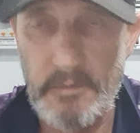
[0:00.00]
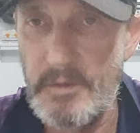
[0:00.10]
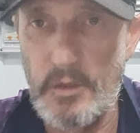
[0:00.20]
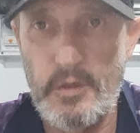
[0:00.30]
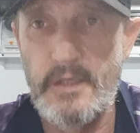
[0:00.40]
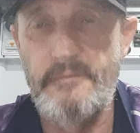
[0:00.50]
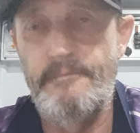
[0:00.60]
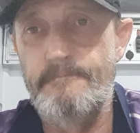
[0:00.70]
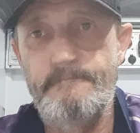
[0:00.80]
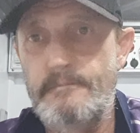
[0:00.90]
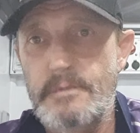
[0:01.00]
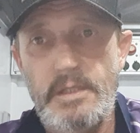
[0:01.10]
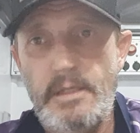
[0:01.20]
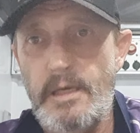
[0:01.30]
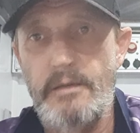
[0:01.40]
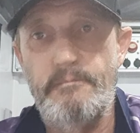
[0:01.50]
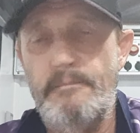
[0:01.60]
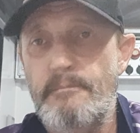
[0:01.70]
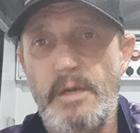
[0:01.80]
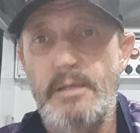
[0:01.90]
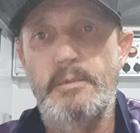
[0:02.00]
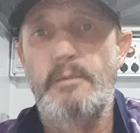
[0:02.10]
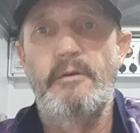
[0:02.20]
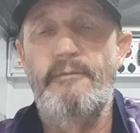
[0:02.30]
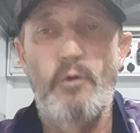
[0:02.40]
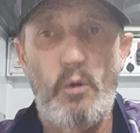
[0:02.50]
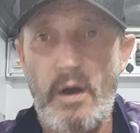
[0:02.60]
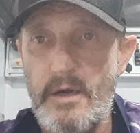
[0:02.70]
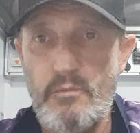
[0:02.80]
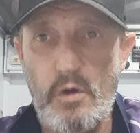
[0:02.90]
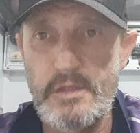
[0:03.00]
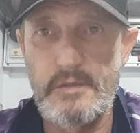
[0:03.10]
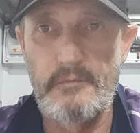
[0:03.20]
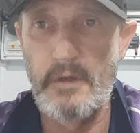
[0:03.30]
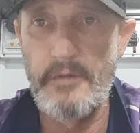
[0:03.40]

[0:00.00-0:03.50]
You're looking at minimum of 400 watts of